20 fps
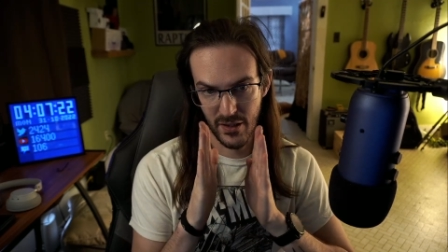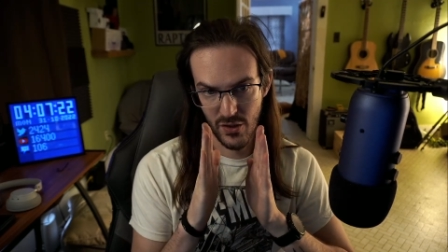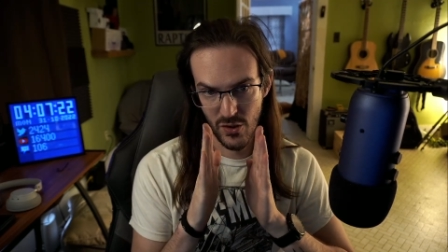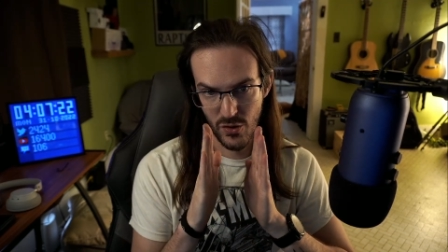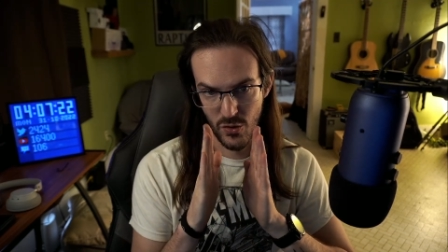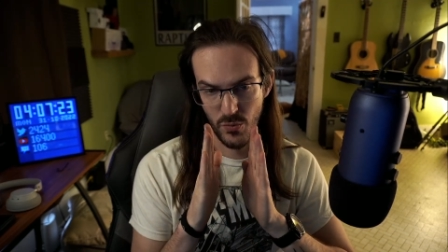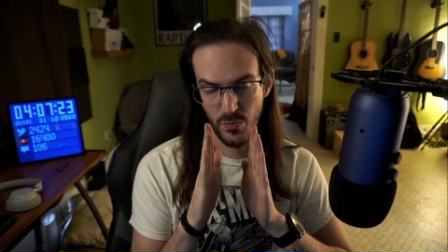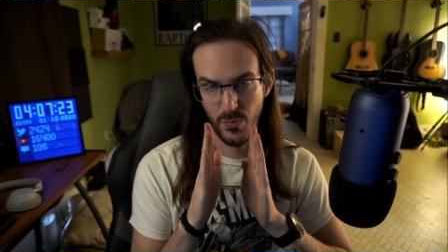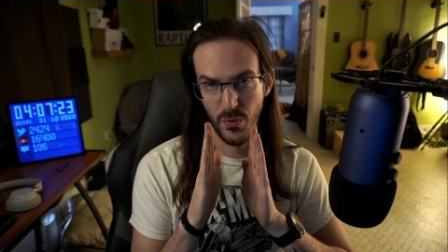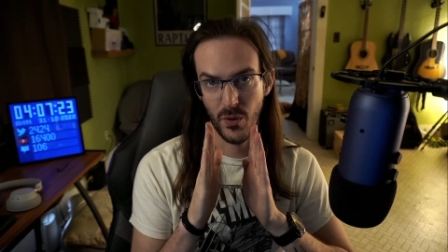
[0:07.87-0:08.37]

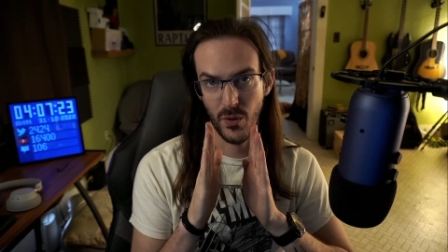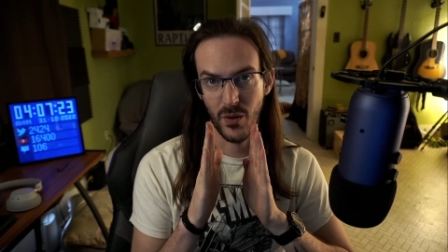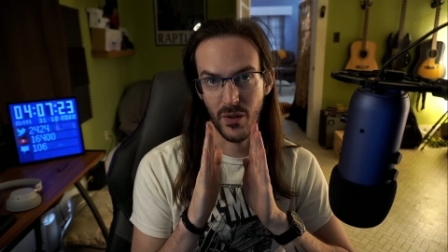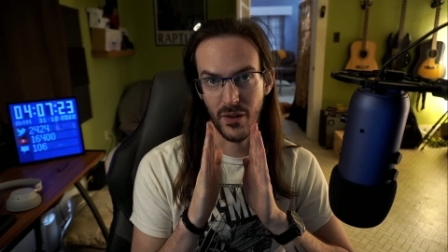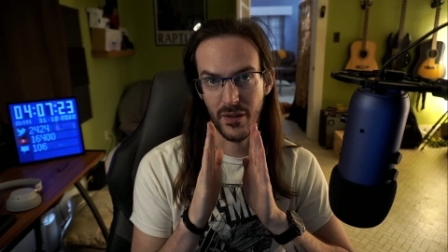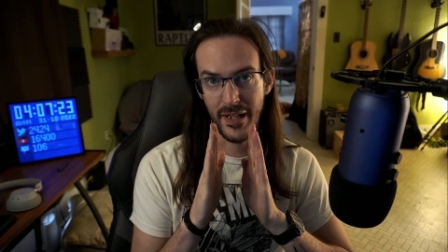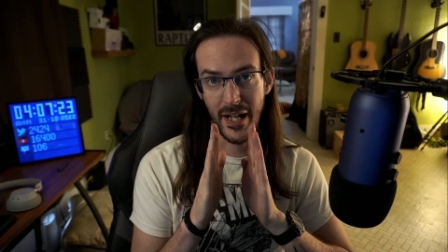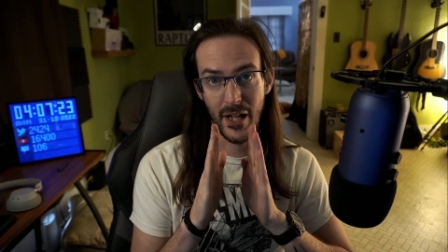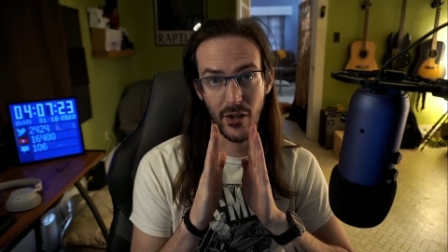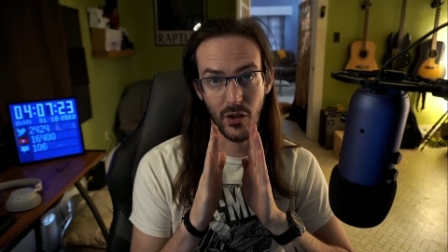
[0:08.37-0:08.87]
super
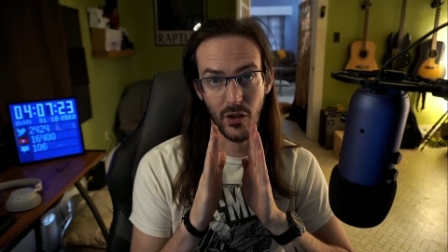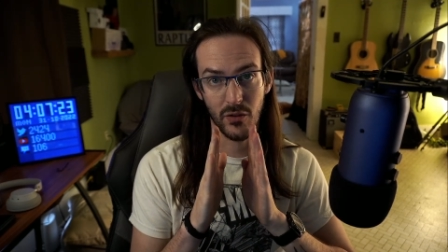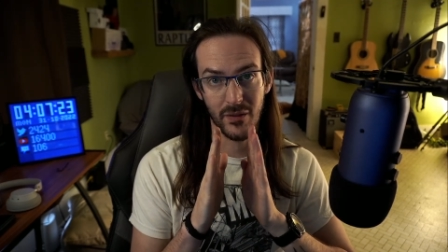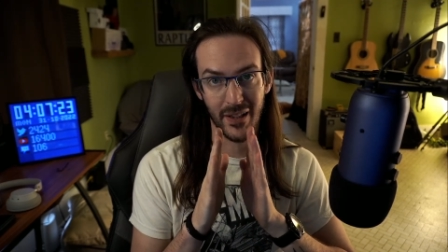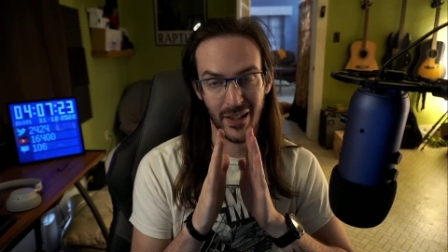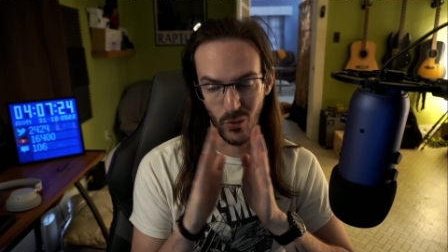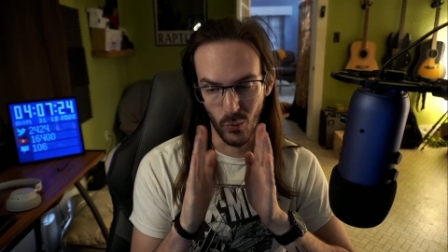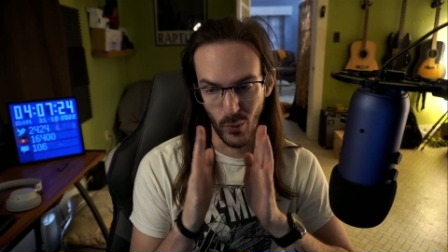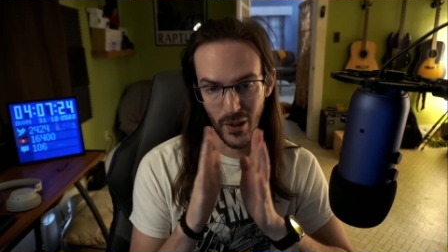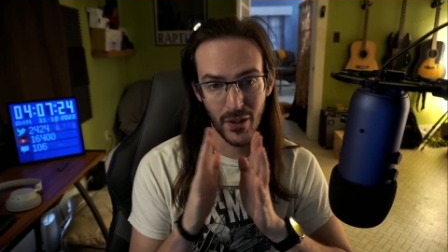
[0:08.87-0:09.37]
narrow,
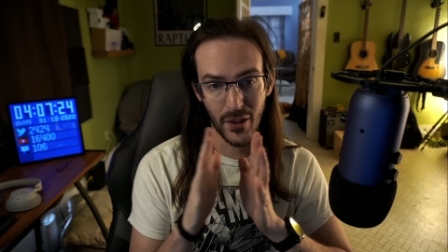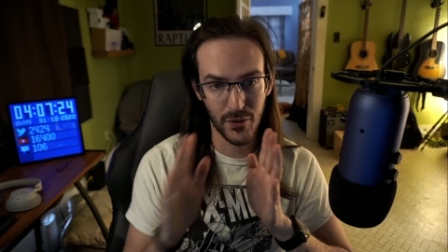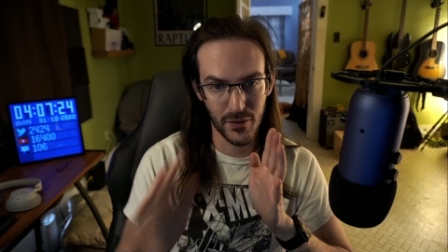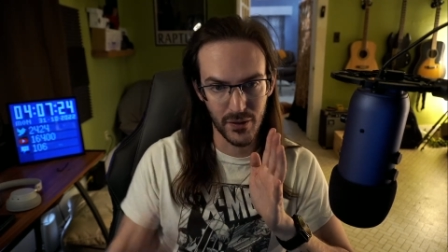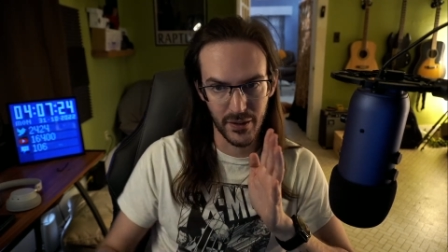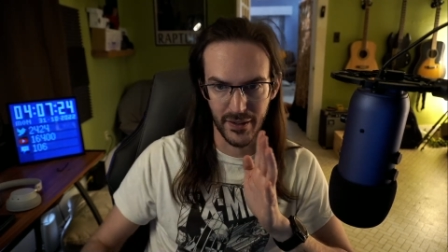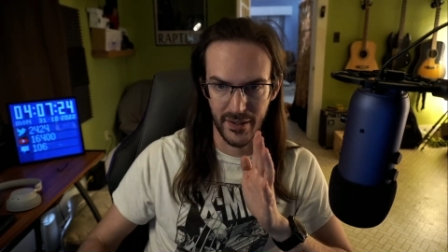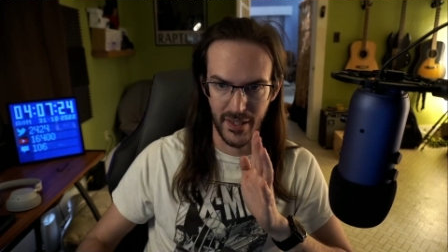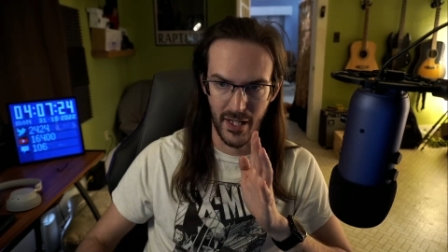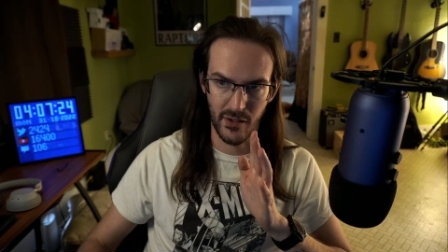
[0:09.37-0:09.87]
like
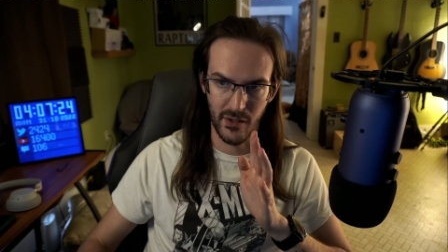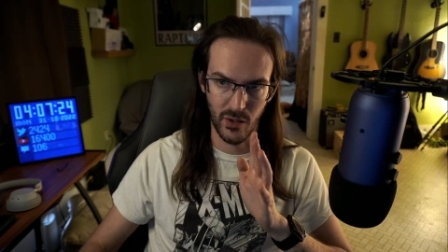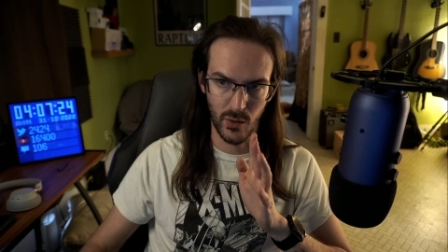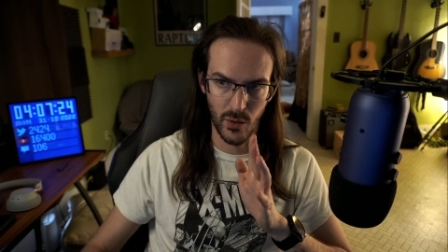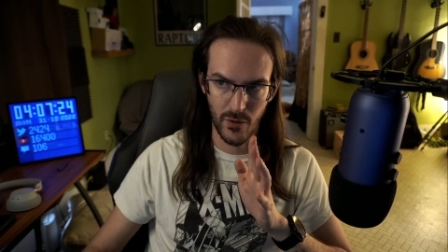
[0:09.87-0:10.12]
weirdly narrow.